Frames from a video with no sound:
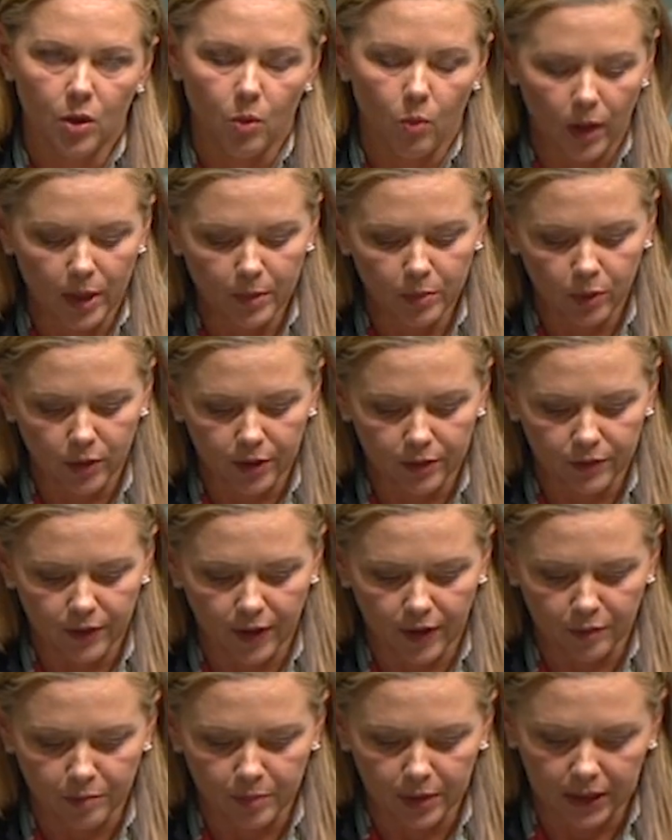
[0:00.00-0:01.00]

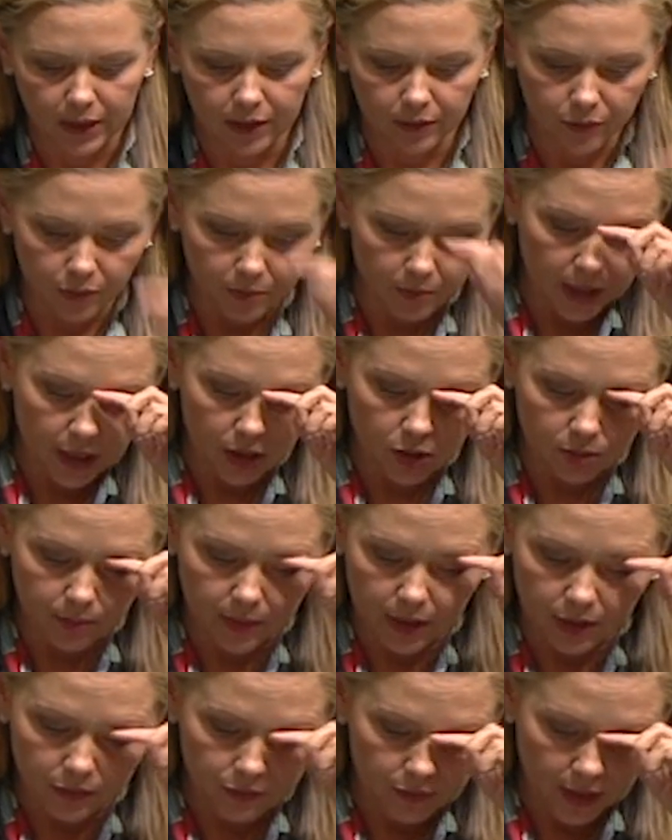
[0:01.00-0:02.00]
$1.5 billion for medical
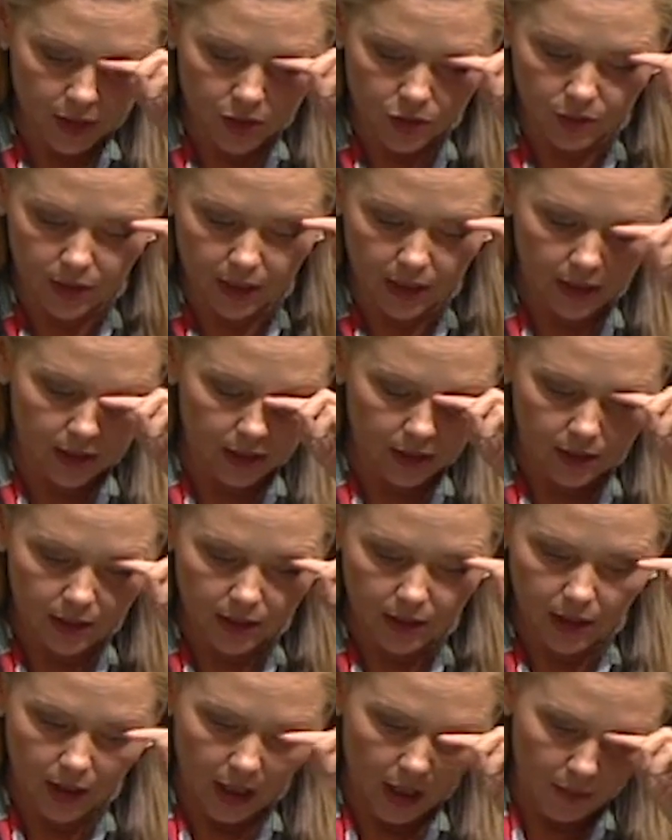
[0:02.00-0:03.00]
manufacturing,
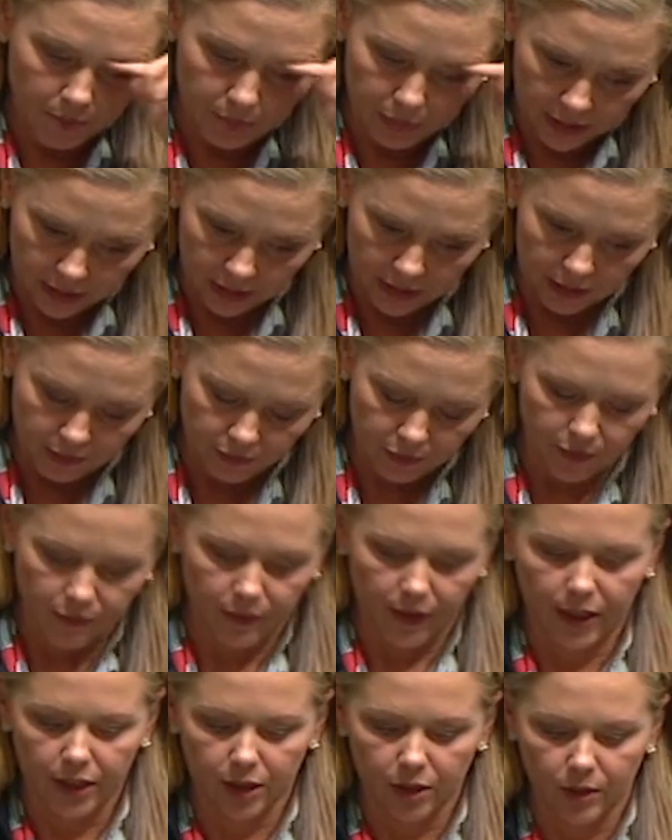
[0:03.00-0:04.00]
$1 billion for
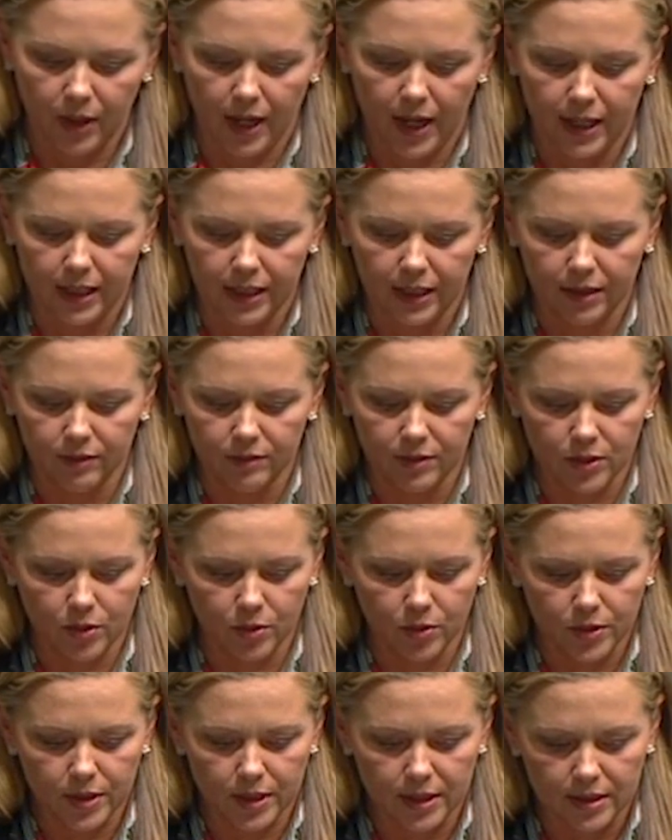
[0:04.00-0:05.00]
value adding in
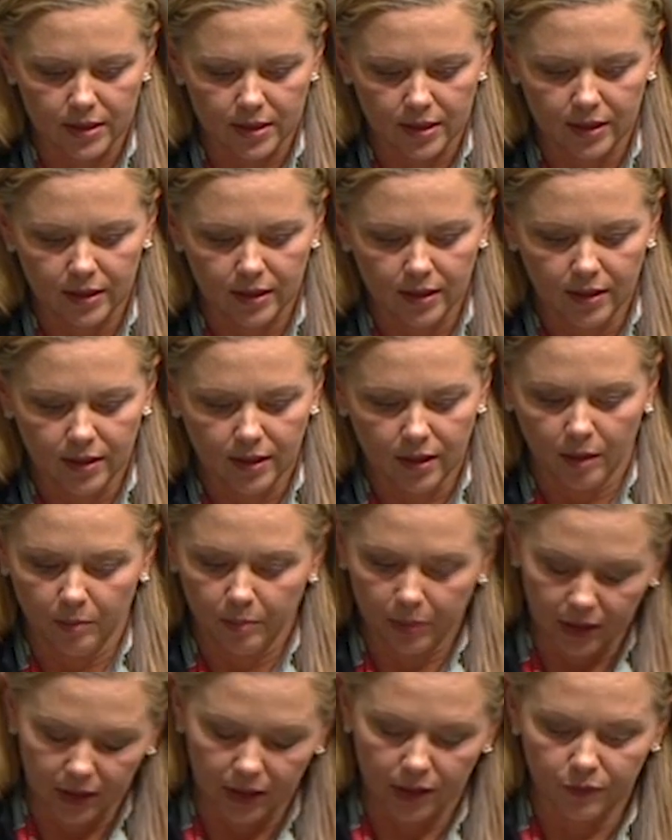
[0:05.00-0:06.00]
resources, $1
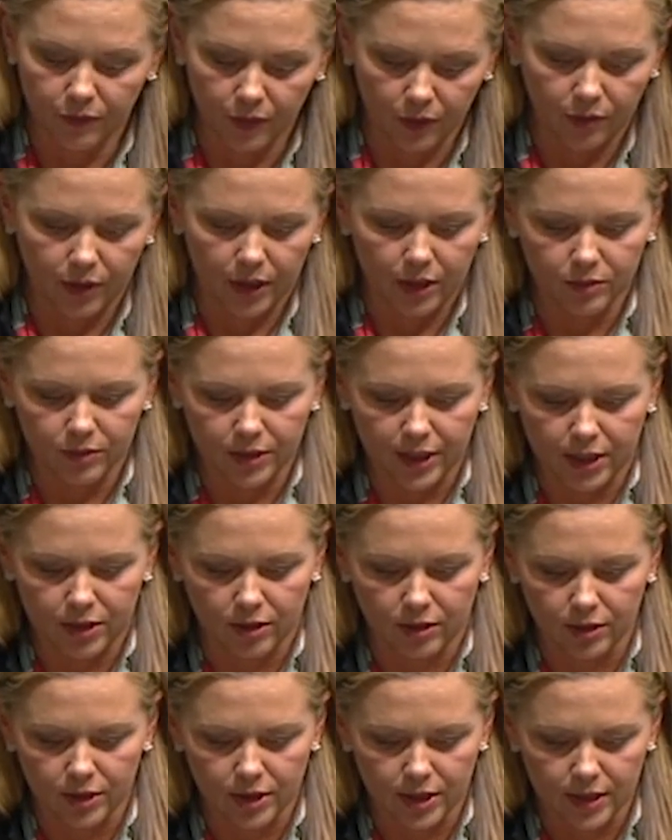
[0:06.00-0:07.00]
billion for critical
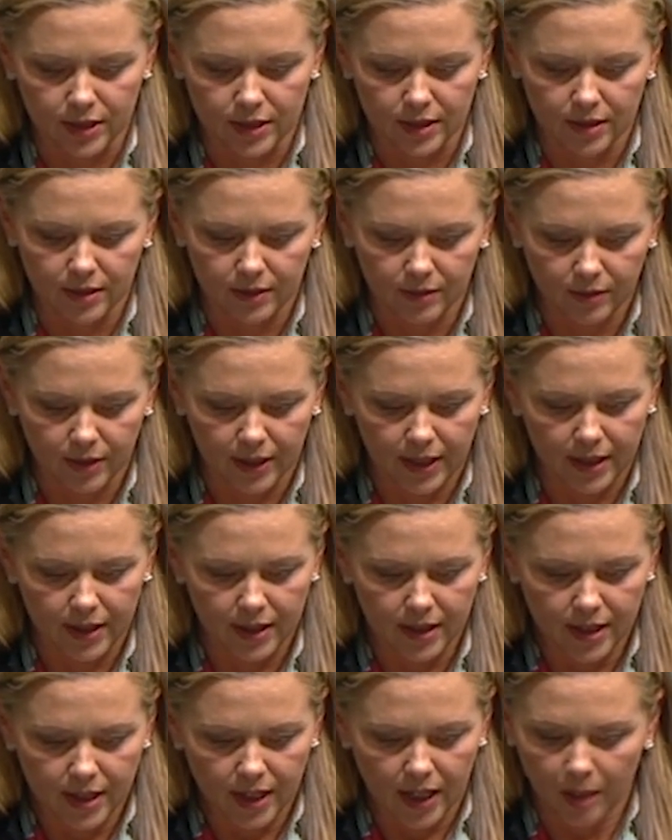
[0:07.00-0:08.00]
technologies,
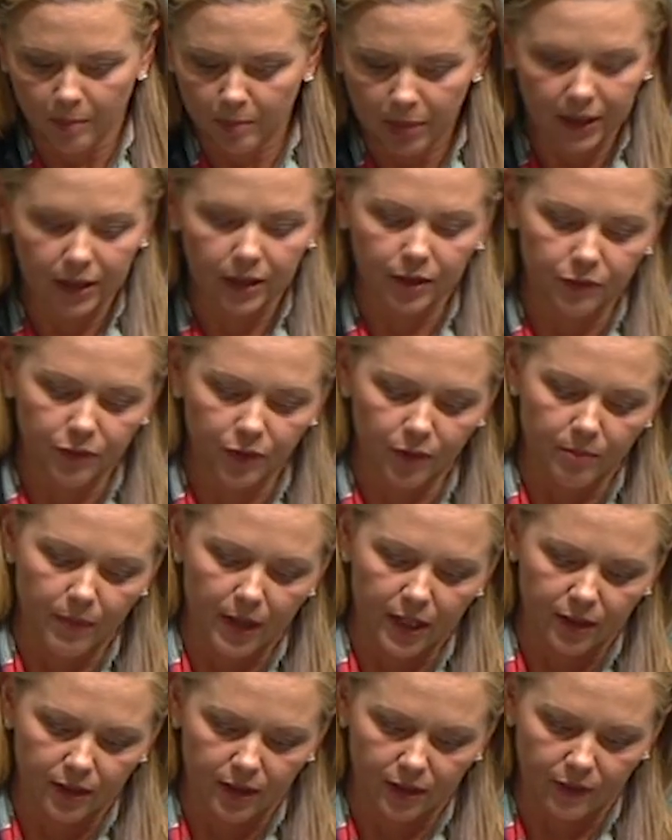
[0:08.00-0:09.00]
$1 billion for
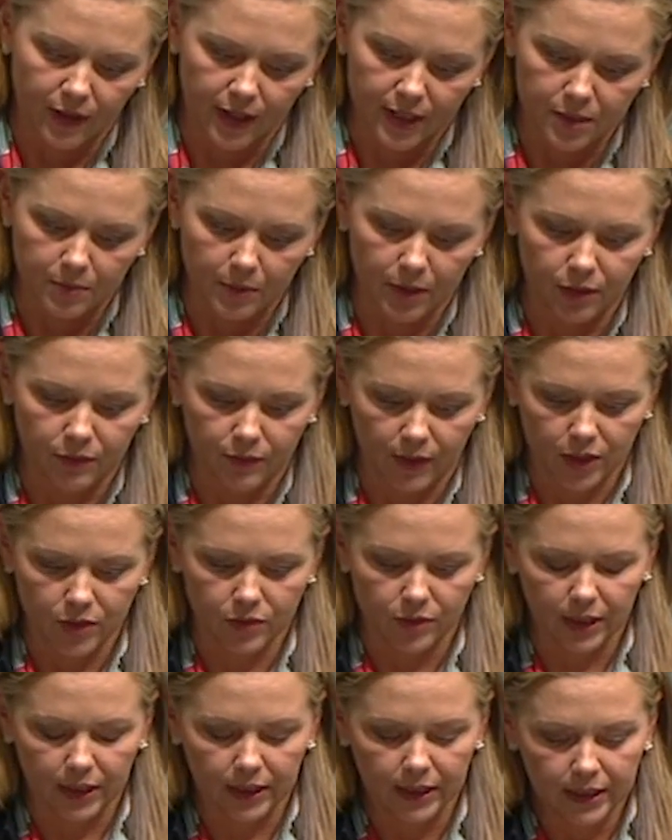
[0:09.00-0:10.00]
advanced
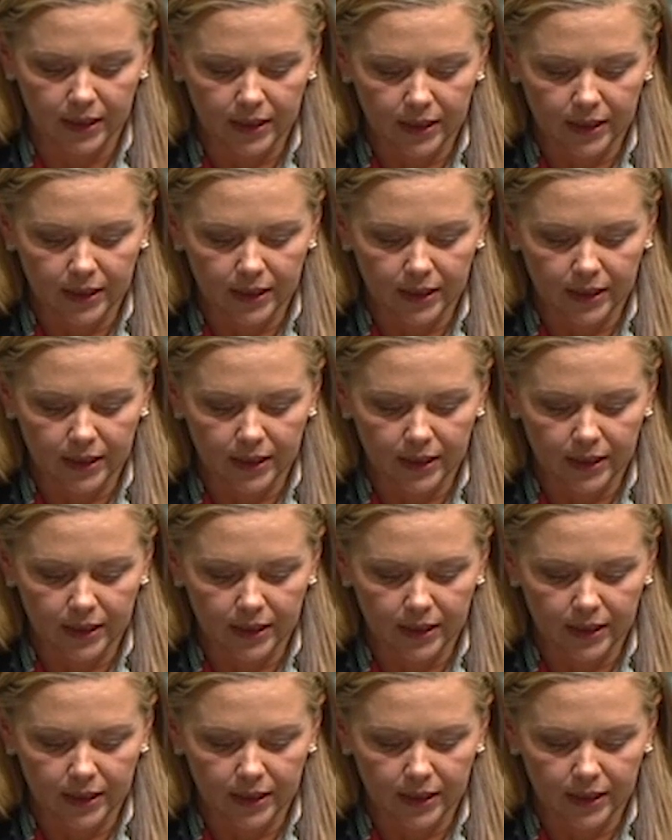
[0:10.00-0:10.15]
manufacturing,